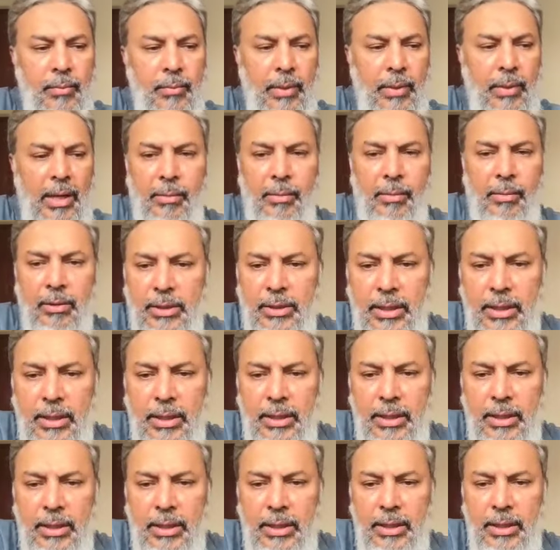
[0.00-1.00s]
able to see
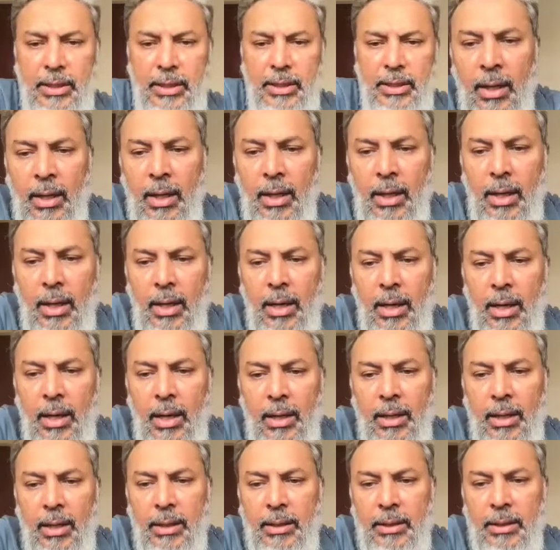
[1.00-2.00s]
them.
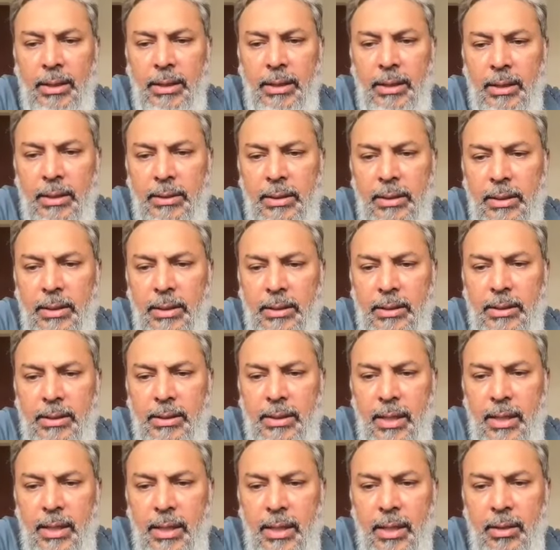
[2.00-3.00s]
Daniel says,
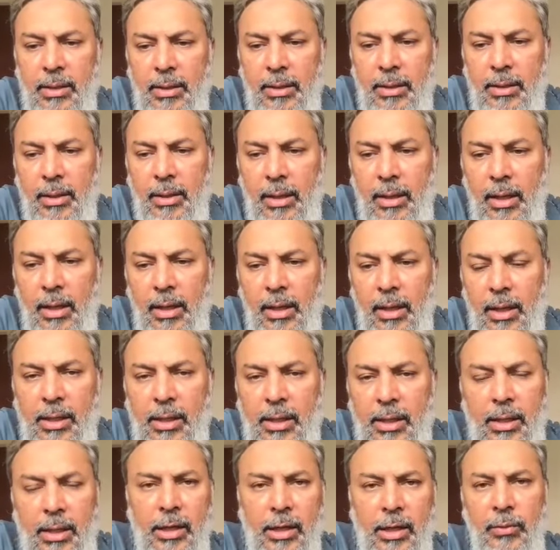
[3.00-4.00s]
is there
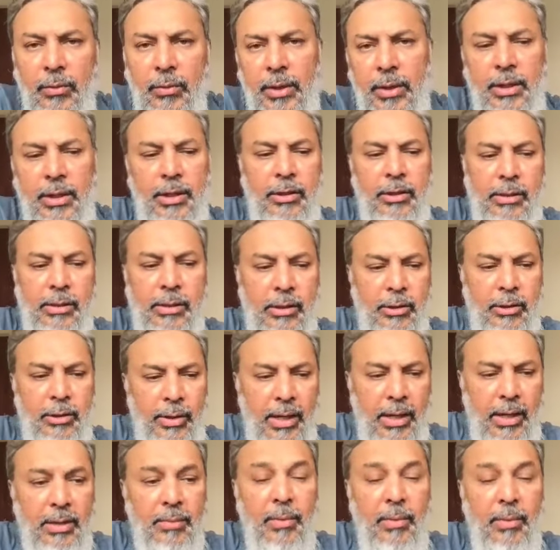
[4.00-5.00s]
any graduation in
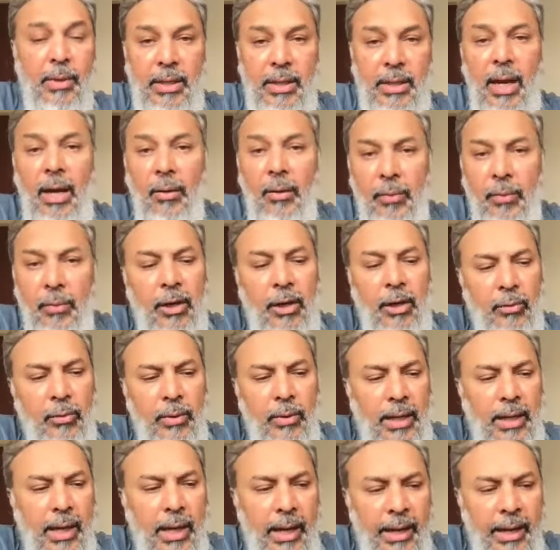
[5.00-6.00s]
Johannesburg? Yeah, we got
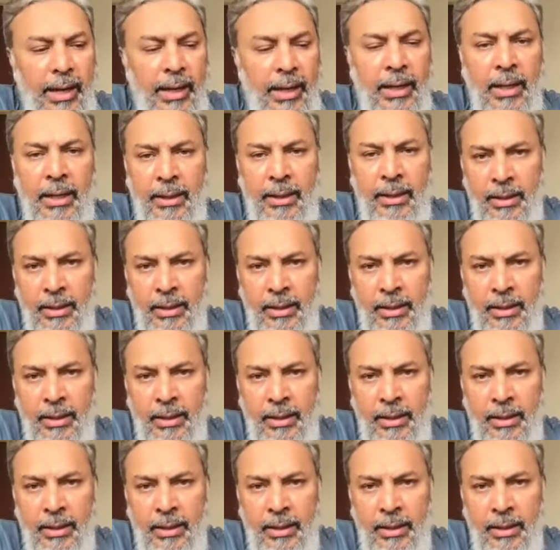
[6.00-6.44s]
quite a high